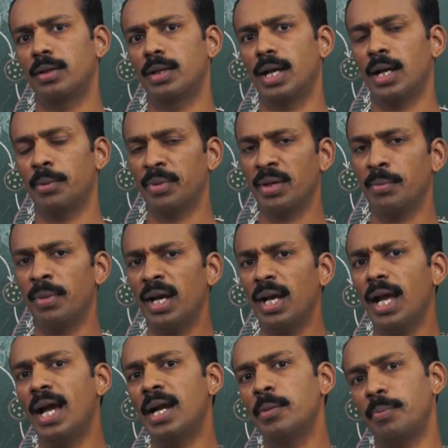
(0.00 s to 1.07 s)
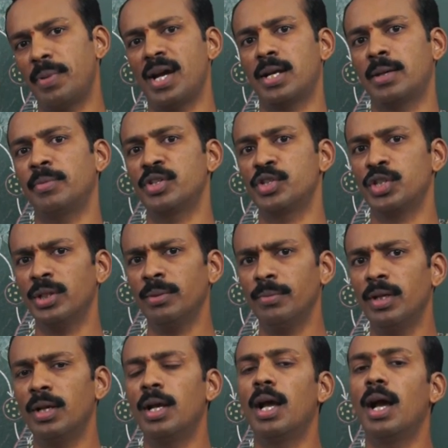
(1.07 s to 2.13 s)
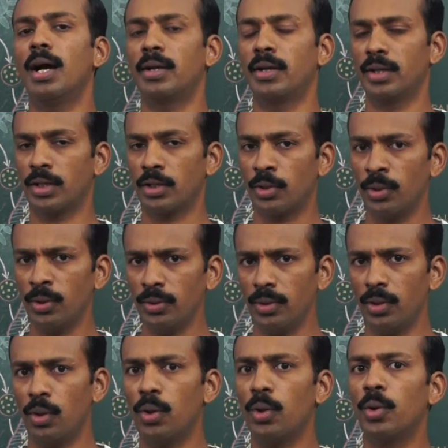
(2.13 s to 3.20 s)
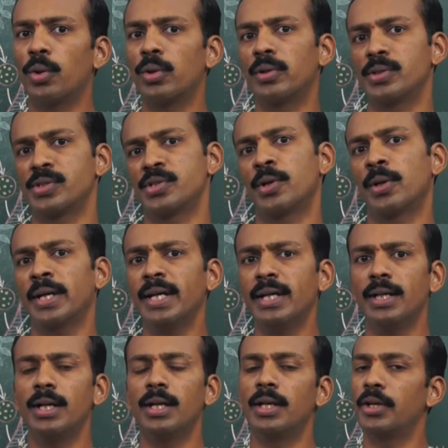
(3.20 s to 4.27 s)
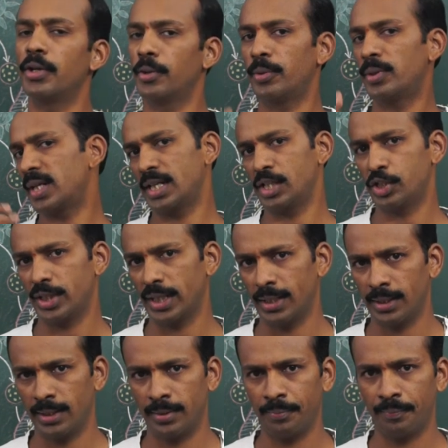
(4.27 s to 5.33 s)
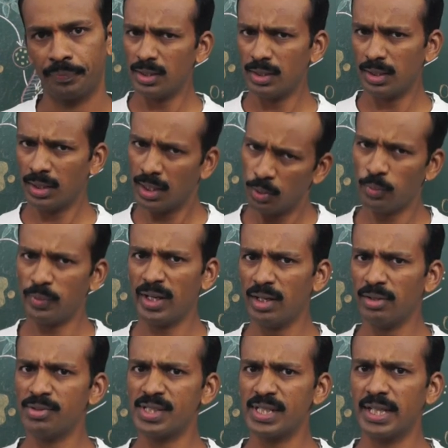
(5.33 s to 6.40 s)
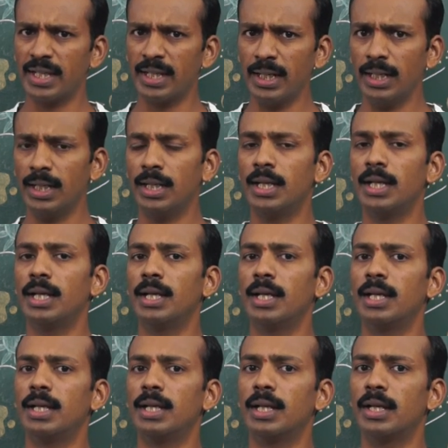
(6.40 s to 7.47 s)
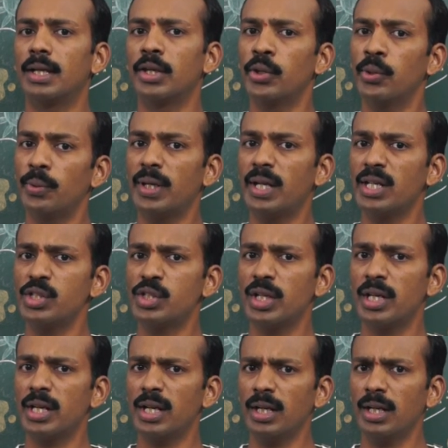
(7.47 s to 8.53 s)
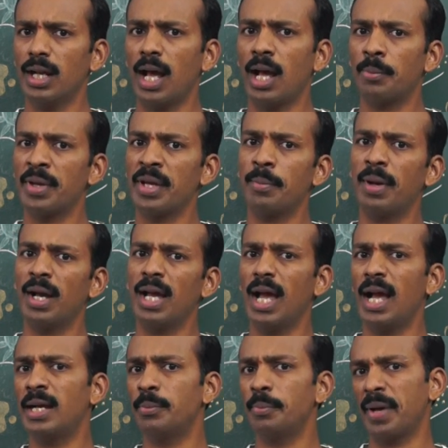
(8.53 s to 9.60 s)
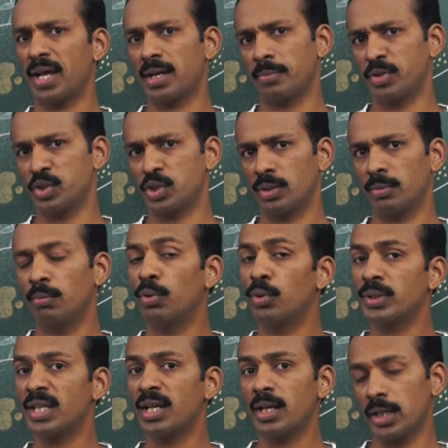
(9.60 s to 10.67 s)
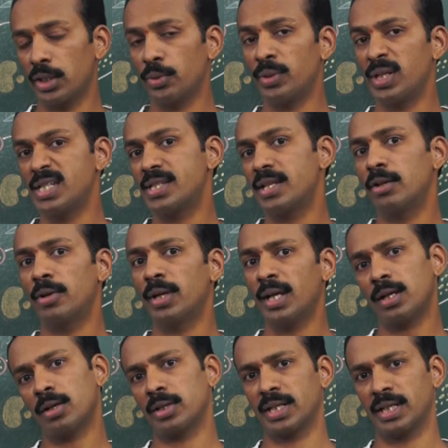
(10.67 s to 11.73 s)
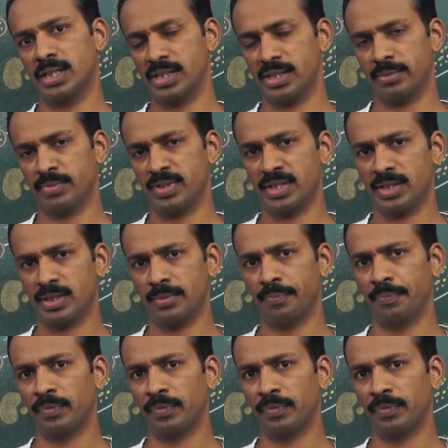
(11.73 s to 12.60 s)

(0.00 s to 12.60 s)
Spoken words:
amoeba and paramecium undergo holozoic nutrition. Now we have seen nutrition in amoeba and paramecium. Both are unicellular organisms.